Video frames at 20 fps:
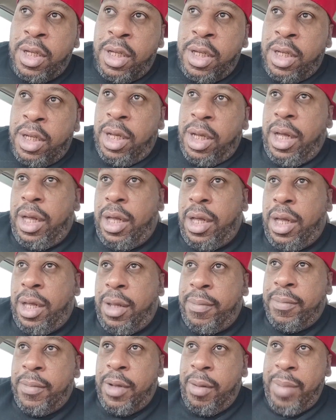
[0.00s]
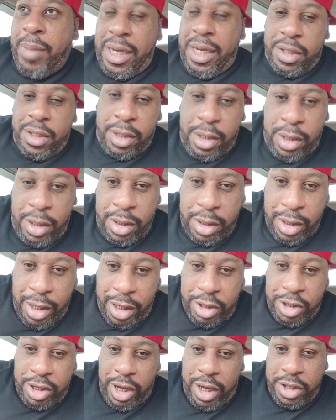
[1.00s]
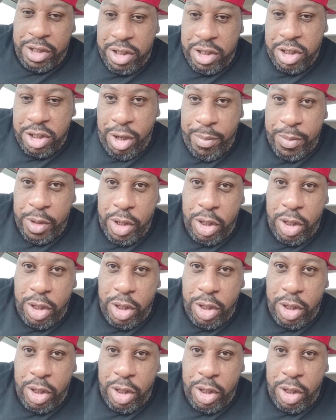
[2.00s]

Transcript: uh, I'm about to, I, I, just jumped in the